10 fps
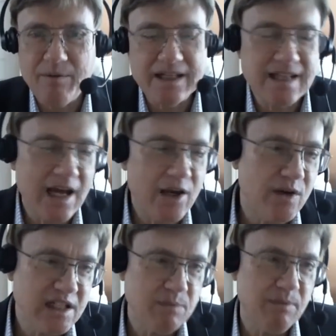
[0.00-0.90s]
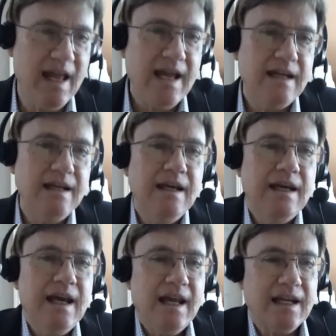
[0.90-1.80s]
Because how do you explain
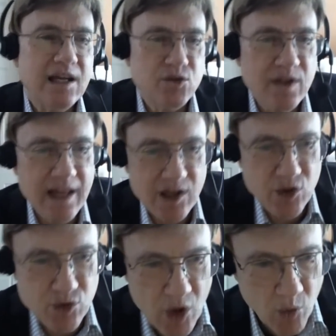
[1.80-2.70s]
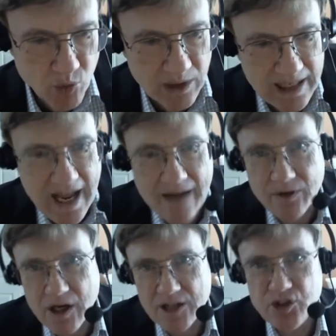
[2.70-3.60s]
in a country that you don't really have
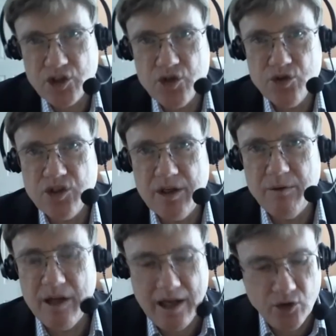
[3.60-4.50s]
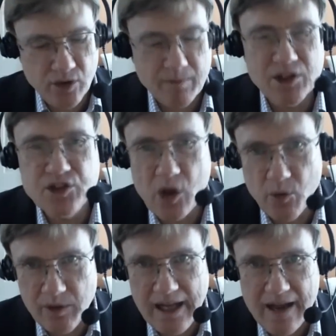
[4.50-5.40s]
a constitution and criminals
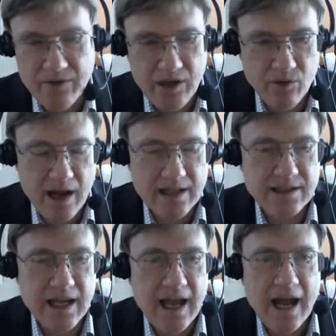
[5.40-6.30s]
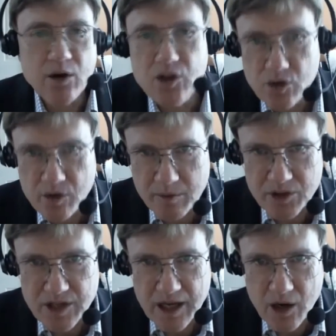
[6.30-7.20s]
don't really have any rights, how could the
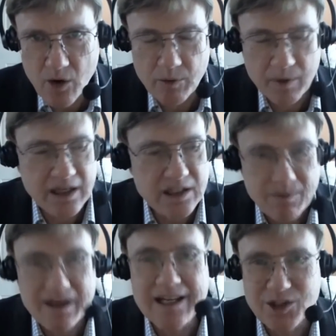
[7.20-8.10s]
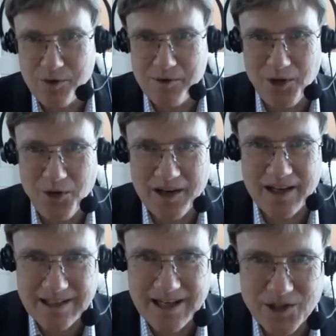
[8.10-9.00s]
criminals take over? Because the biggest criminal
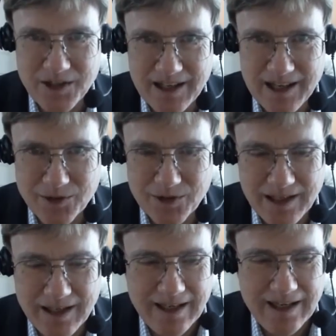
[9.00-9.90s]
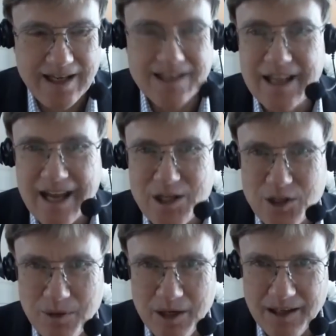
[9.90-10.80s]
organization in the country is the
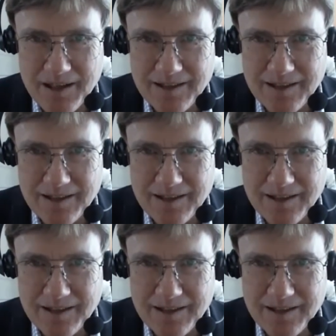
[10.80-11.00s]
KGB.